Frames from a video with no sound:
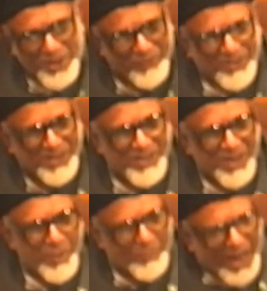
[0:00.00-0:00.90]
prepared to
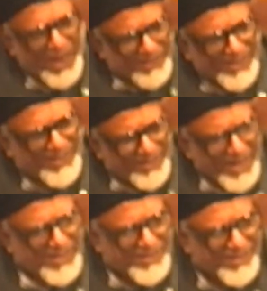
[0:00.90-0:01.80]
even
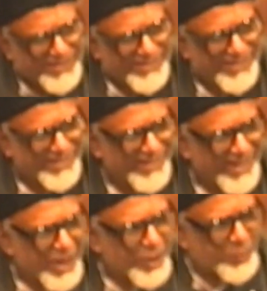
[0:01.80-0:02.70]
pass the test.
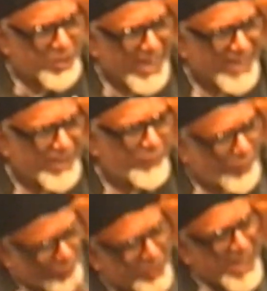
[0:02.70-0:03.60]
To
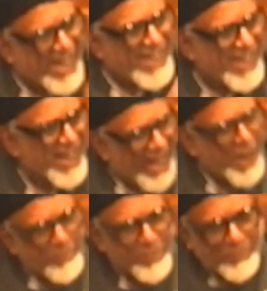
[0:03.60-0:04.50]
say that for
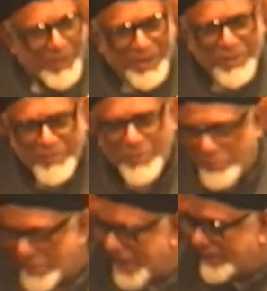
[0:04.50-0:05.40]
Hussein, I am prepared